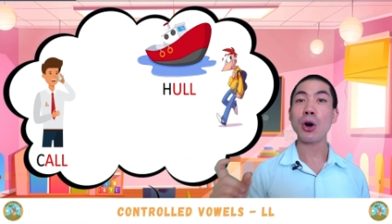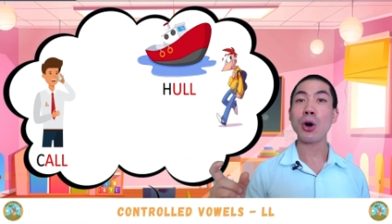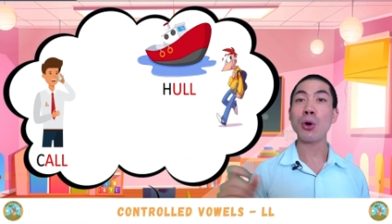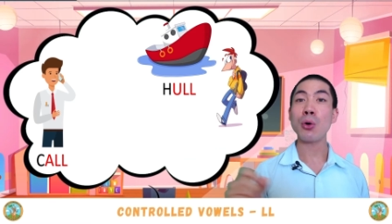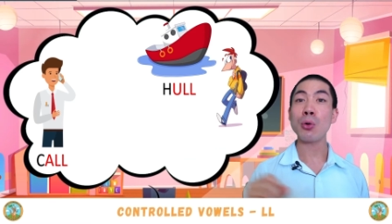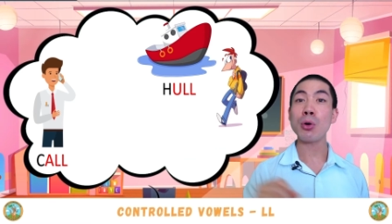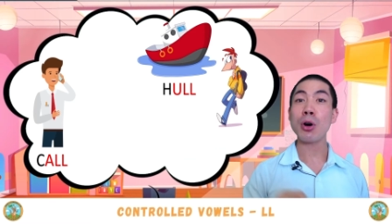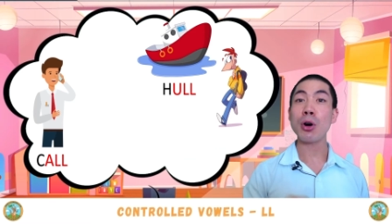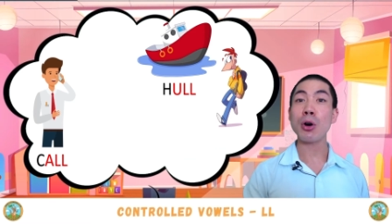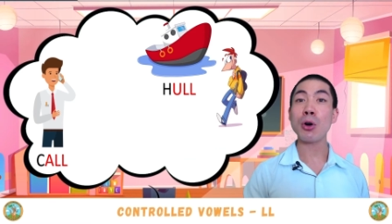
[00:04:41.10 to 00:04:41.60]

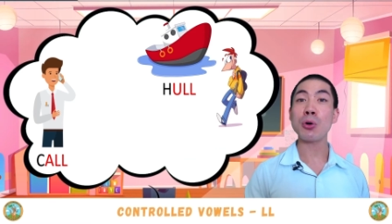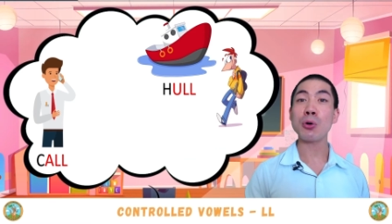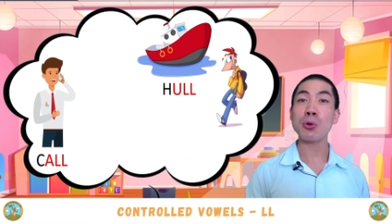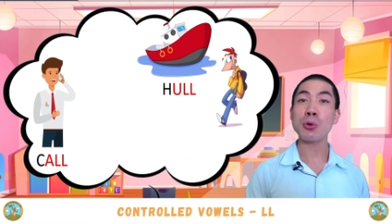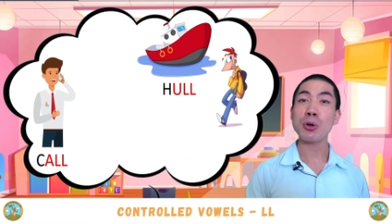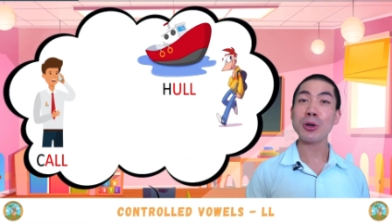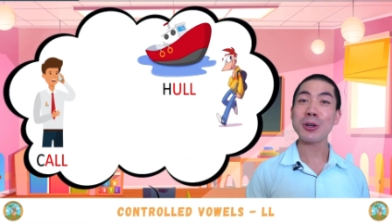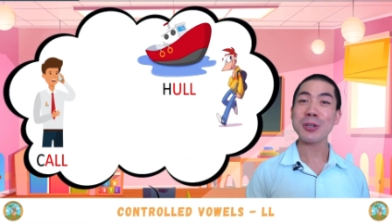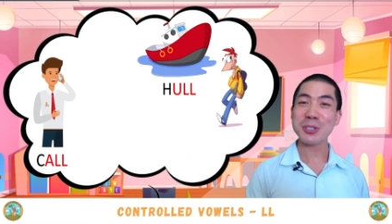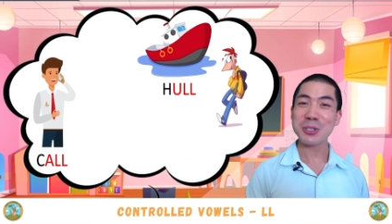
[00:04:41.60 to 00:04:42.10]

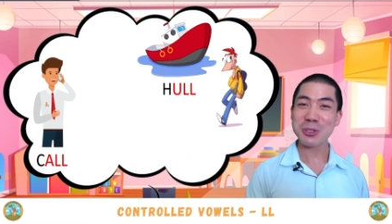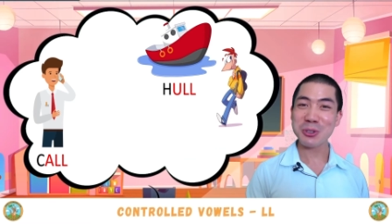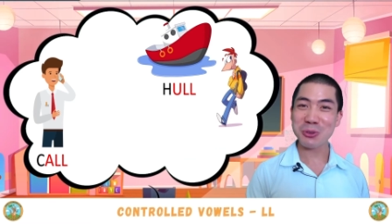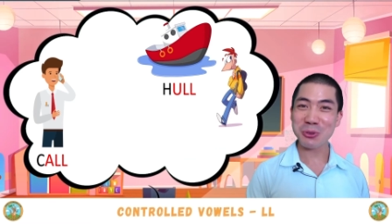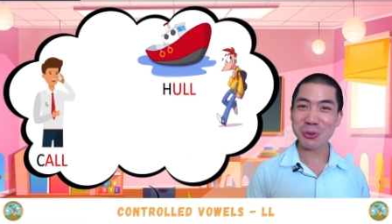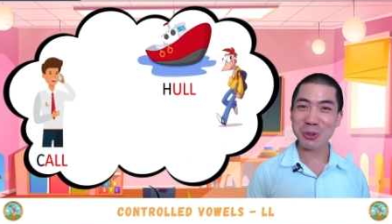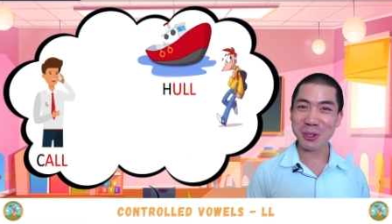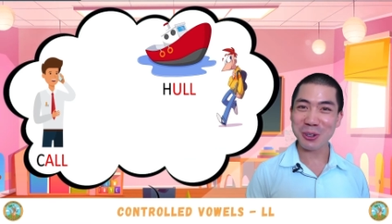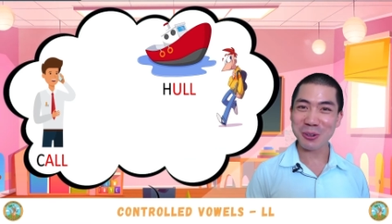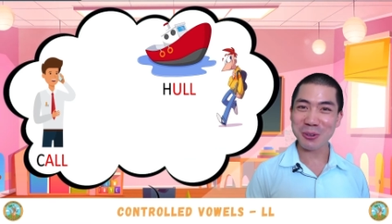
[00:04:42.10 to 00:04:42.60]
O-O,
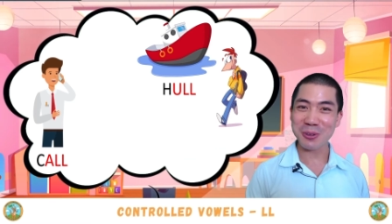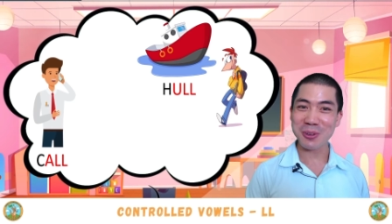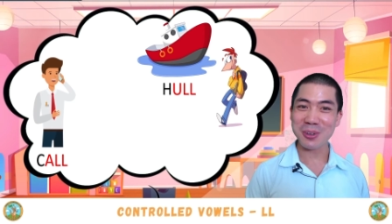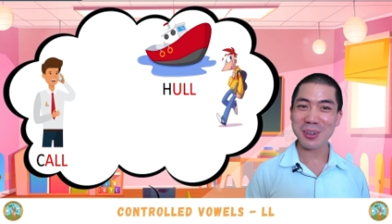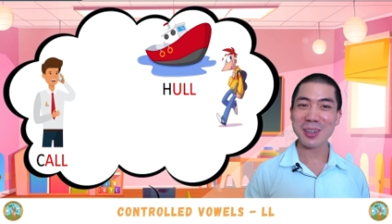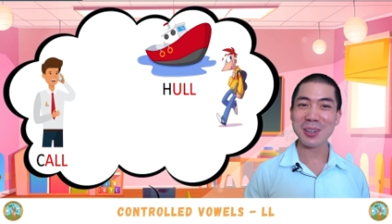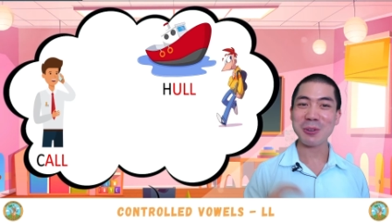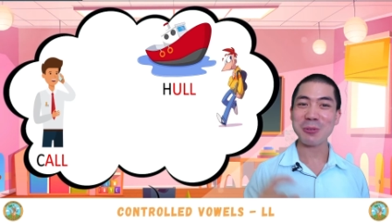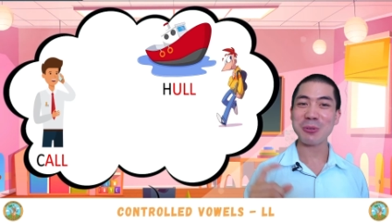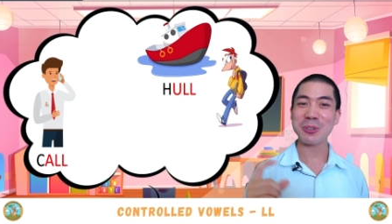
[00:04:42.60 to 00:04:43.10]
stroll.
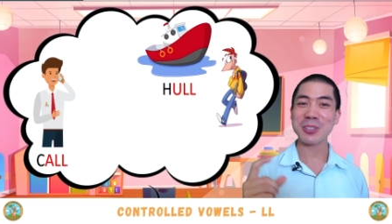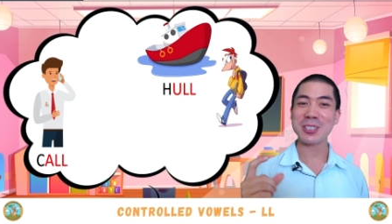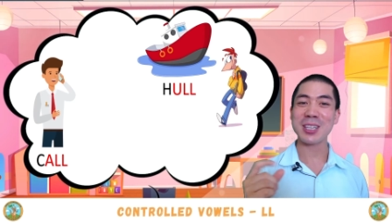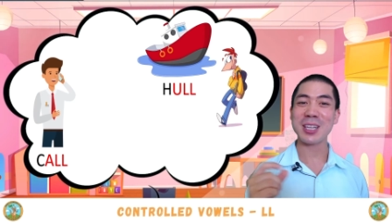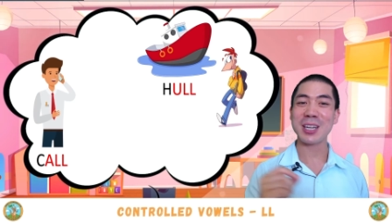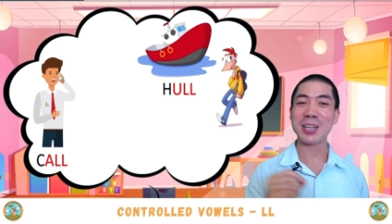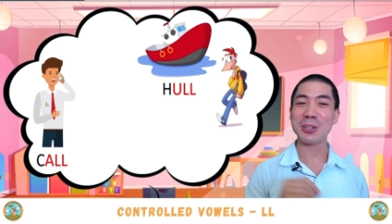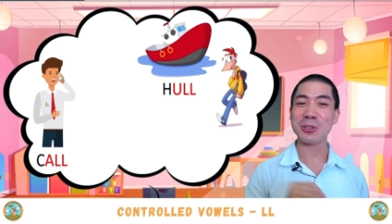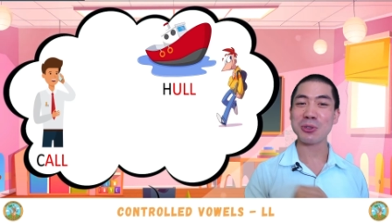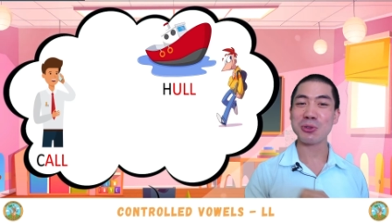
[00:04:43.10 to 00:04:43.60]
What's
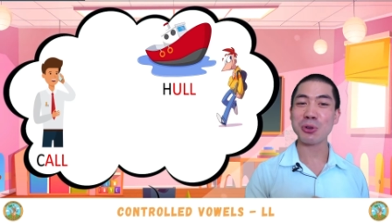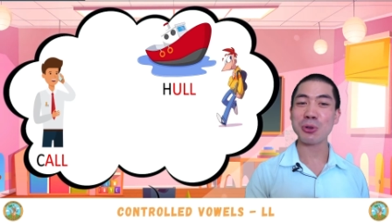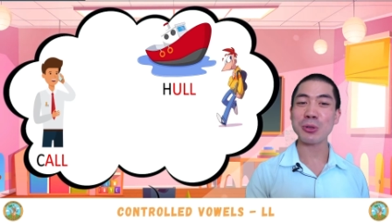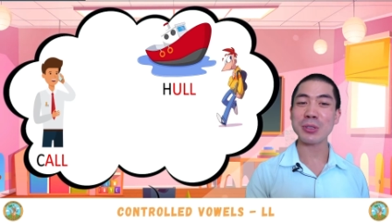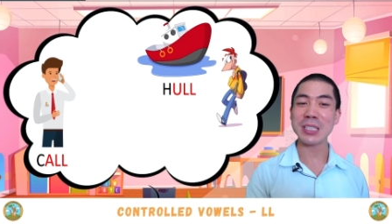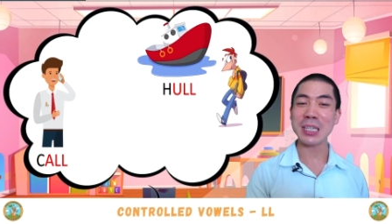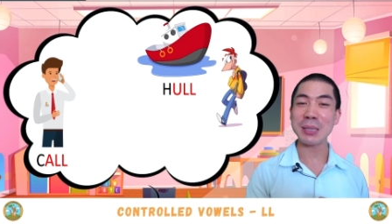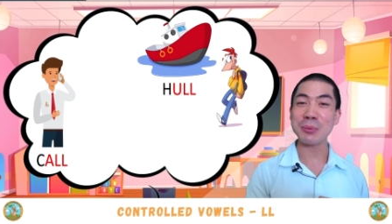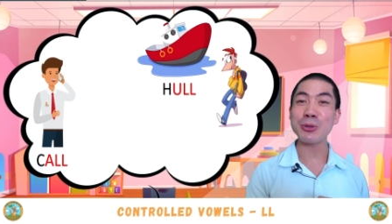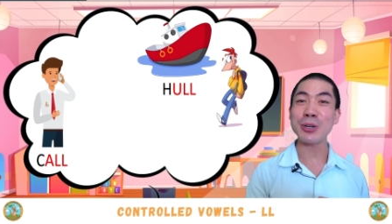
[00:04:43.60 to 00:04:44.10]
the
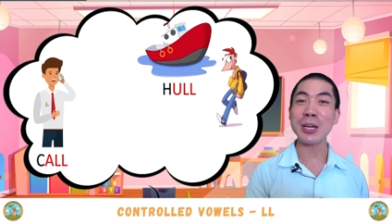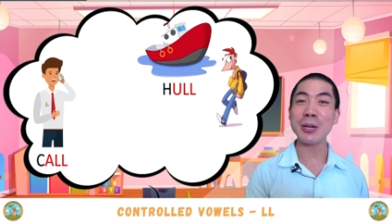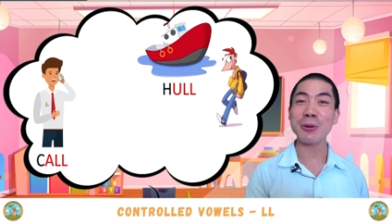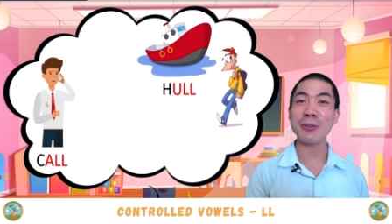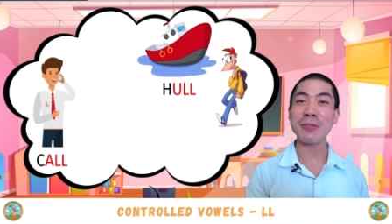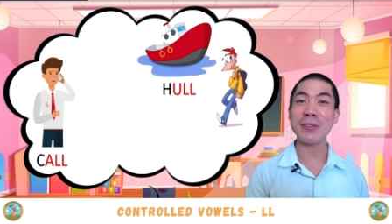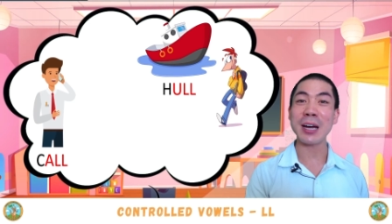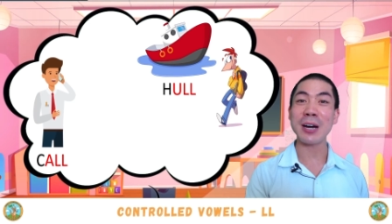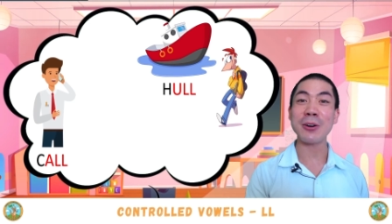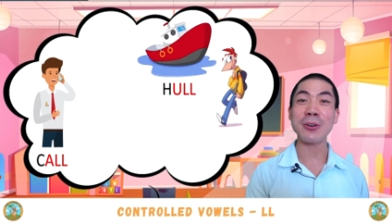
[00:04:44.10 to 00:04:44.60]
controlled double
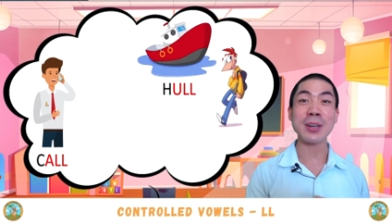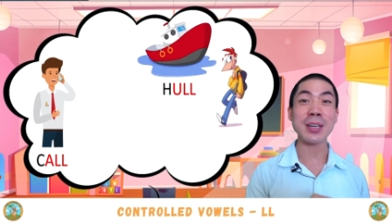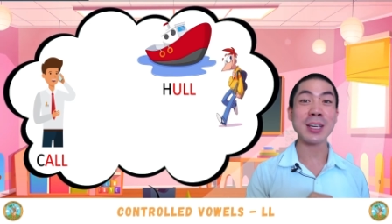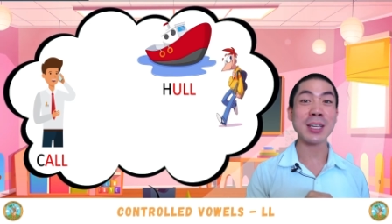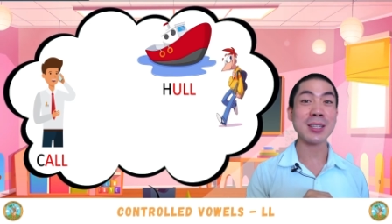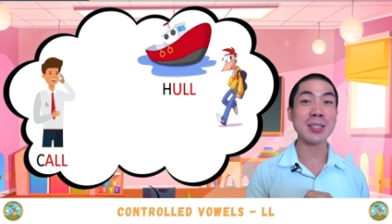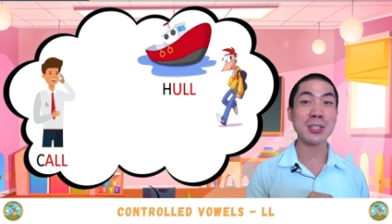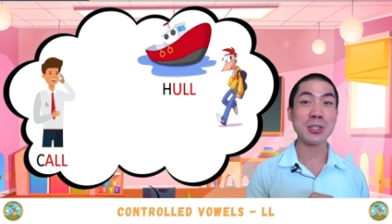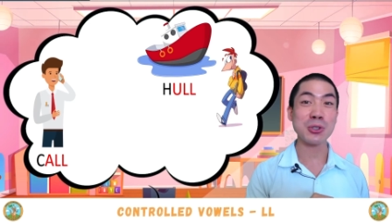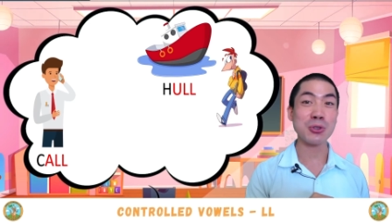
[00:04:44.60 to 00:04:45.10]
L vowel
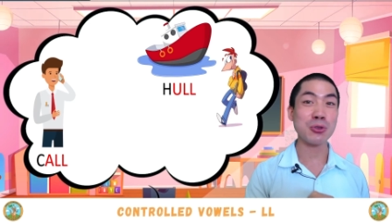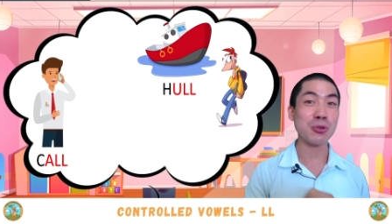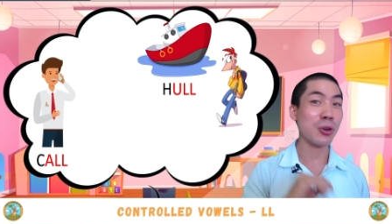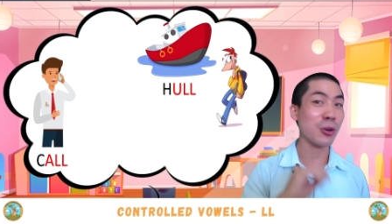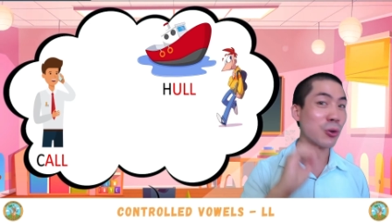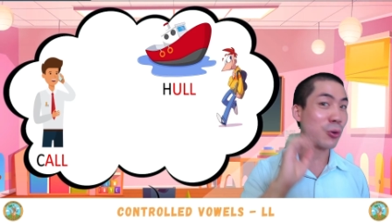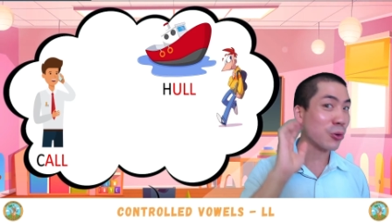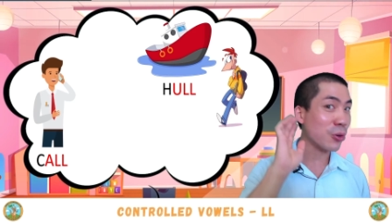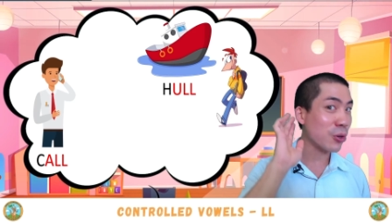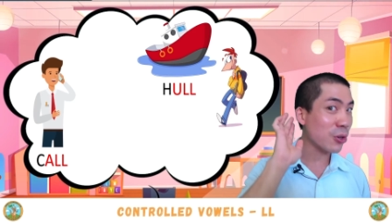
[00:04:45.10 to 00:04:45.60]
in
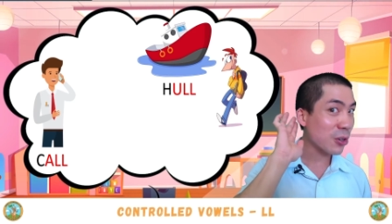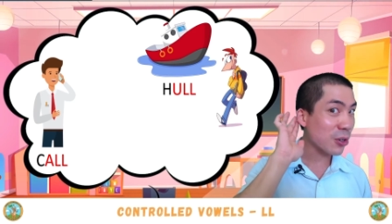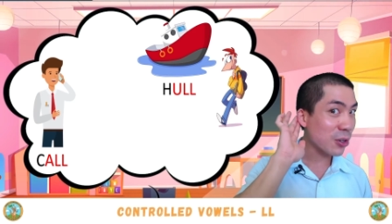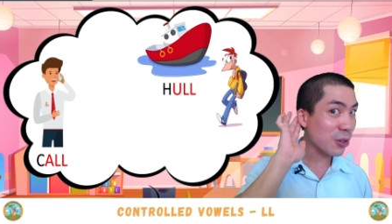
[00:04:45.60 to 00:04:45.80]
stroll?